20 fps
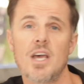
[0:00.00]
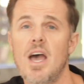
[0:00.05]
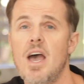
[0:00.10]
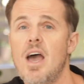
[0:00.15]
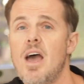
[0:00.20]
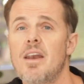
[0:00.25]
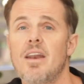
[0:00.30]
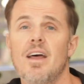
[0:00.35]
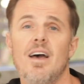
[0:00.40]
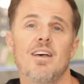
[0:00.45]

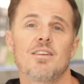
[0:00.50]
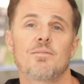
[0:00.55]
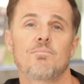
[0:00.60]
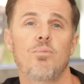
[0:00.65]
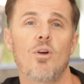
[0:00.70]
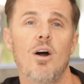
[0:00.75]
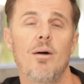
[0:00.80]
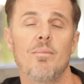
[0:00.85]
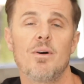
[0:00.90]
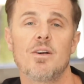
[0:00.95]
and has
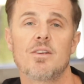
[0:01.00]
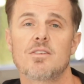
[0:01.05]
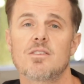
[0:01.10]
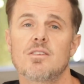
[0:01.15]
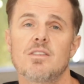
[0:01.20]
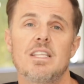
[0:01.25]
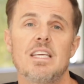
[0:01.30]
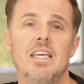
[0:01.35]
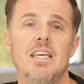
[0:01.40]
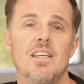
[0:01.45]
promised
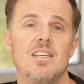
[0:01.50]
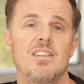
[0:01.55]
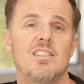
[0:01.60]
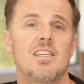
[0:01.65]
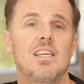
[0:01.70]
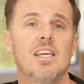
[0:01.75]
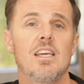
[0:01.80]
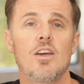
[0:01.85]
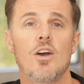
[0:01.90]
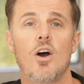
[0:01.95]
the
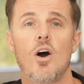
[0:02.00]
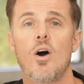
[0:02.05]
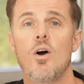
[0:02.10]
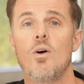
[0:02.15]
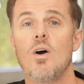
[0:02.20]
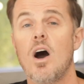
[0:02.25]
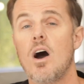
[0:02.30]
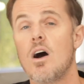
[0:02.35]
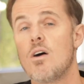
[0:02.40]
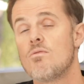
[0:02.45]
CEO
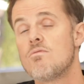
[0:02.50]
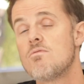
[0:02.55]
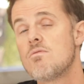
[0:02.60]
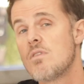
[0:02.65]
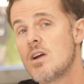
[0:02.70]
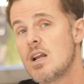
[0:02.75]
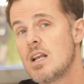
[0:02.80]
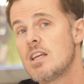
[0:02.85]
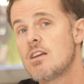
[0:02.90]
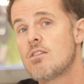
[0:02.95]
a
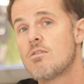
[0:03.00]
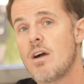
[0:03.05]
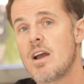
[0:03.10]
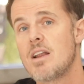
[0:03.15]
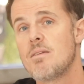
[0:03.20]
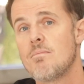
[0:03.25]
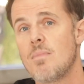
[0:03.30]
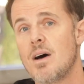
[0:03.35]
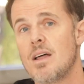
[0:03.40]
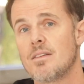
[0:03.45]
really great
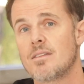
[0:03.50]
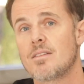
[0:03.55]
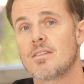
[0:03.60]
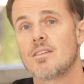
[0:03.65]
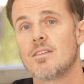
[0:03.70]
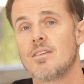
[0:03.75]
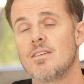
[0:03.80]
month.